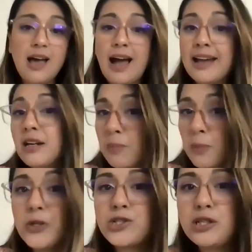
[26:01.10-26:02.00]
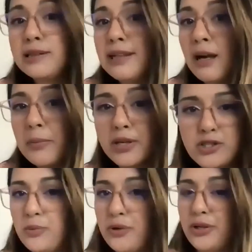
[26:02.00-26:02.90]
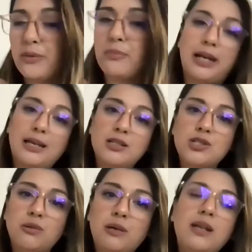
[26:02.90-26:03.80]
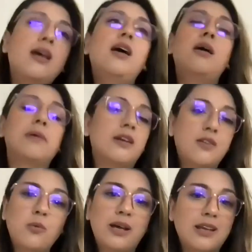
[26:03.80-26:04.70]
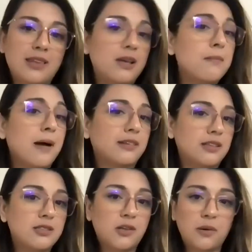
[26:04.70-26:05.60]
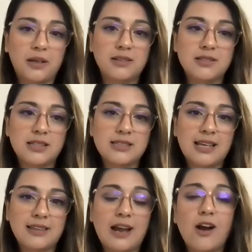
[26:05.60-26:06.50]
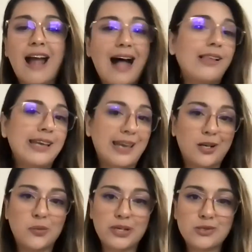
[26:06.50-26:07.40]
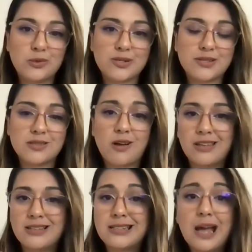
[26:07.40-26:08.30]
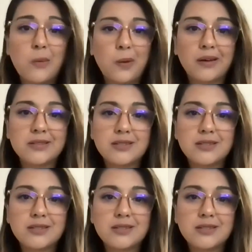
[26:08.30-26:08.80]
I can appreciate that because you're putting your money into it. But another way to think about these tokens is that they are allocated resources on these networks.